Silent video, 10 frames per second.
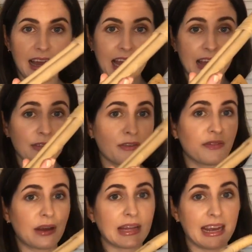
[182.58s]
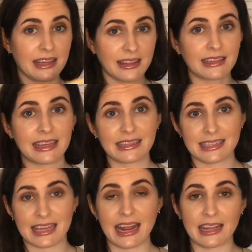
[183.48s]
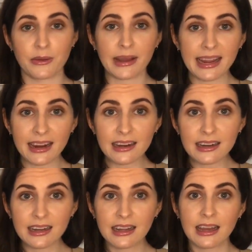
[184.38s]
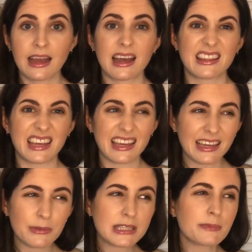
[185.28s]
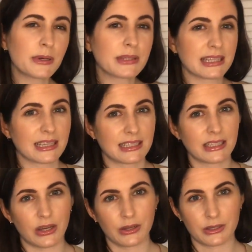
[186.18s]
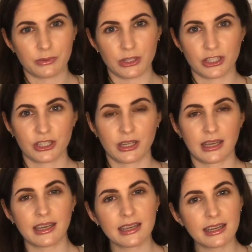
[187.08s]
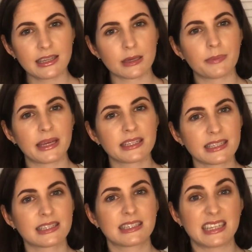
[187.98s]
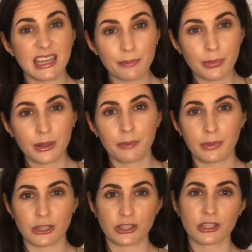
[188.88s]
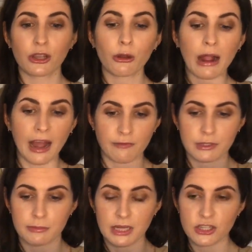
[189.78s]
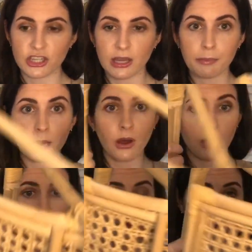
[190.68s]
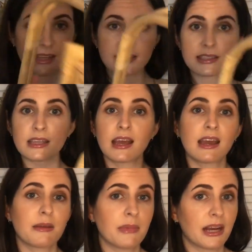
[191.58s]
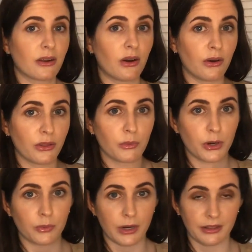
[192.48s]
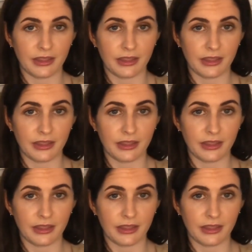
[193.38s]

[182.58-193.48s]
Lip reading: I haven't found anything like this anywhere. I think it was about $60, which is a bit steep, but just the craftsmanship on this made it all the more worth